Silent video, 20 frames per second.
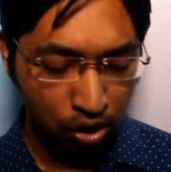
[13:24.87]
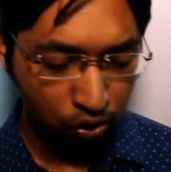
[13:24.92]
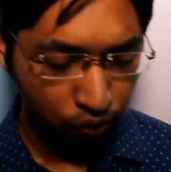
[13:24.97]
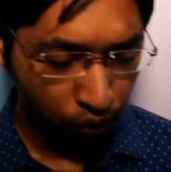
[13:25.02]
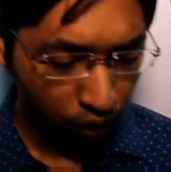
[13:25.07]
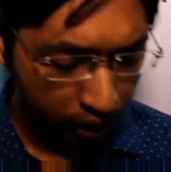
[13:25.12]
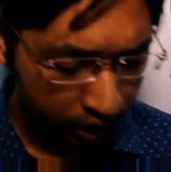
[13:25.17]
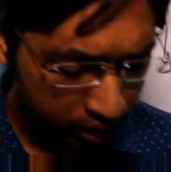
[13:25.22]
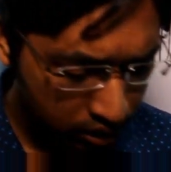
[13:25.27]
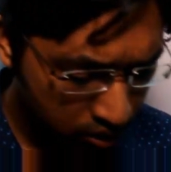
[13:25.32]

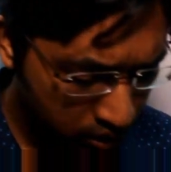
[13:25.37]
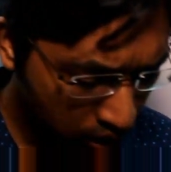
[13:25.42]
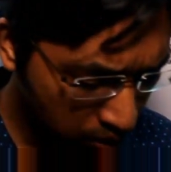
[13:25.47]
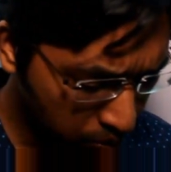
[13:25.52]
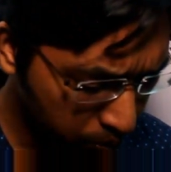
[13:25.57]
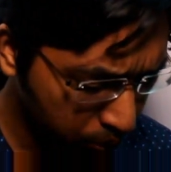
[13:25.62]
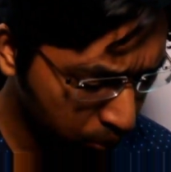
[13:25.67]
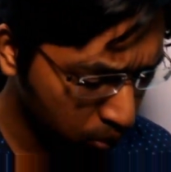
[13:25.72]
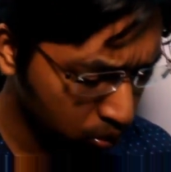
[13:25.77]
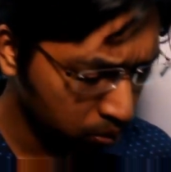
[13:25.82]
For
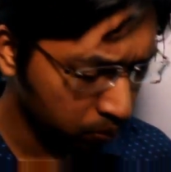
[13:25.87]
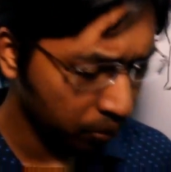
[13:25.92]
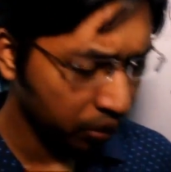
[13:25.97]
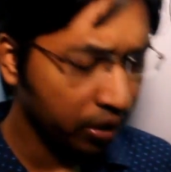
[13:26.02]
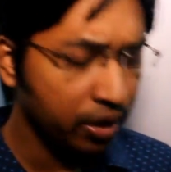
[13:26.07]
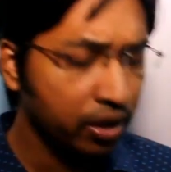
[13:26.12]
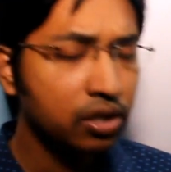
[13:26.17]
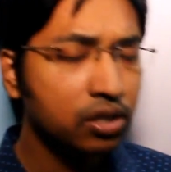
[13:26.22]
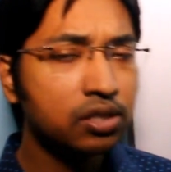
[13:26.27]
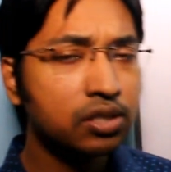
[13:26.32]
example,
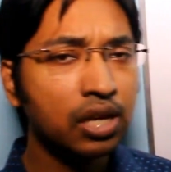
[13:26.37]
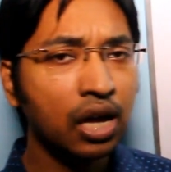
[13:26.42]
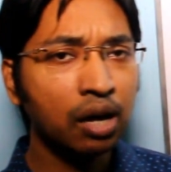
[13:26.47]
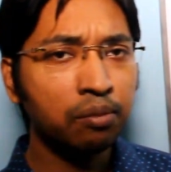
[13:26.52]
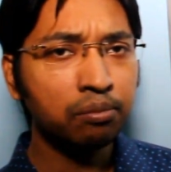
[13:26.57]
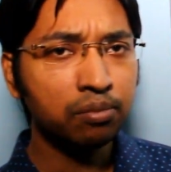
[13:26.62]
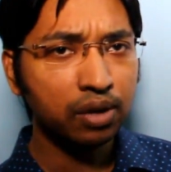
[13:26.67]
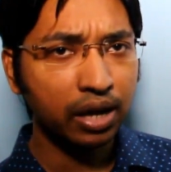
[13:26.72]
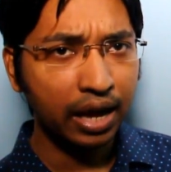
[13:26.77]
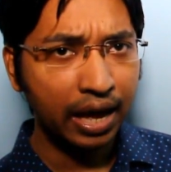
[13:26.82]

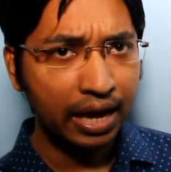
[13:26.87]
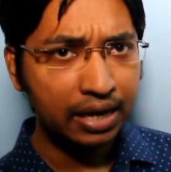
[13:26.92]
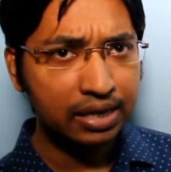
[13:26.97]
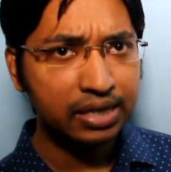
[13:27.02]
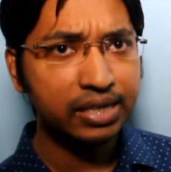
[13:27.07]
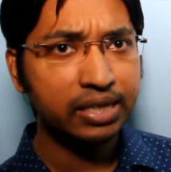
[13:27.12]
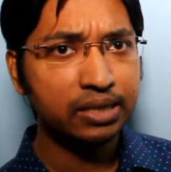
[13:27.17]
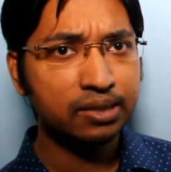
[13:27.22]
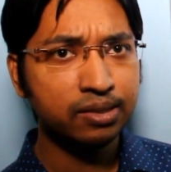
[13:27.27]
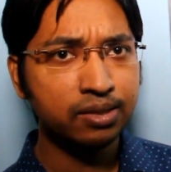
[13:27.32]
some
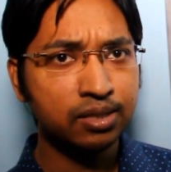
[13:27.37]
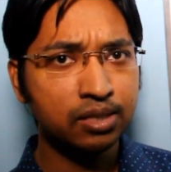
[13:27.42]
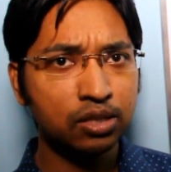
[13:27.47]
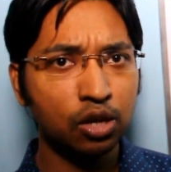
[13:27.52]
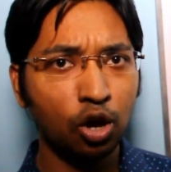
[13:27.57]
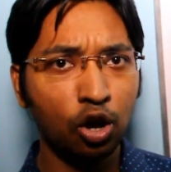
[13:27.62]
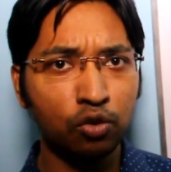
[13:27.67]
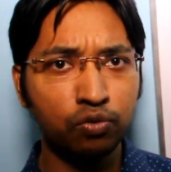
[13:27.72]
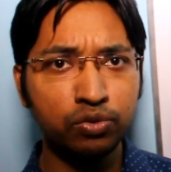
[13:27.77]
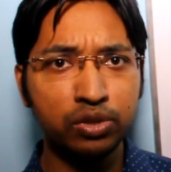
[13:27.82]
alleles
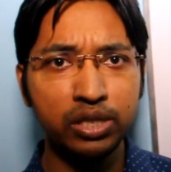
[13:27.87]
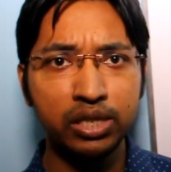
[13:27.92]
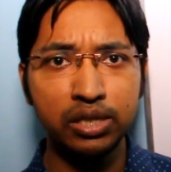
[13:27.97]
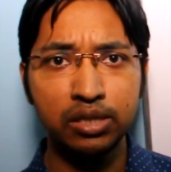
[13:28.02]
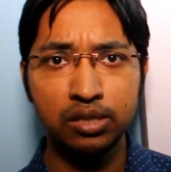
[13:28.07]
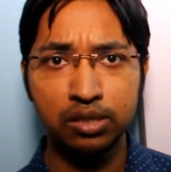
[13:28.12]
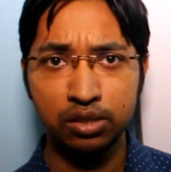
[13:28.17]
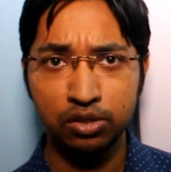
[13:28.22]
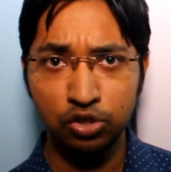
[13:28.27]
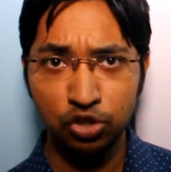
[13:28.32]
of
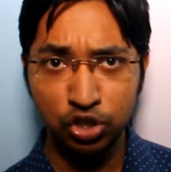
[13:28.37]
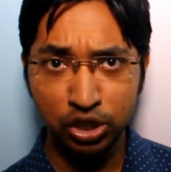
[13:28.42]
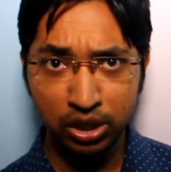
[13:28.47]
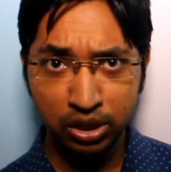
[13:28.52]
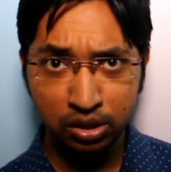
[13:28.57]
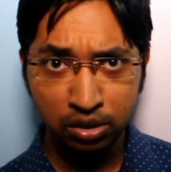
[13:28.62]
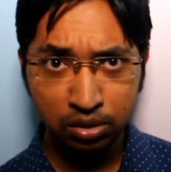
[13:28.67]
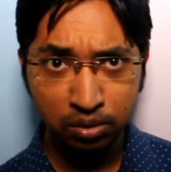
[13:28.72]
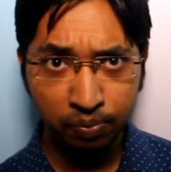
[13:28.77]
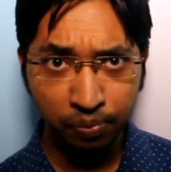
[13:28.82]
this
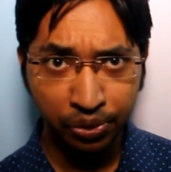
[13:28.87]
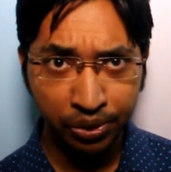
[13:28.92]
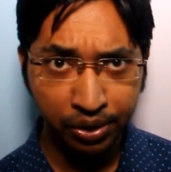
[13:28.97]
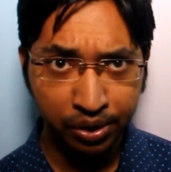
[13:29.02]
gene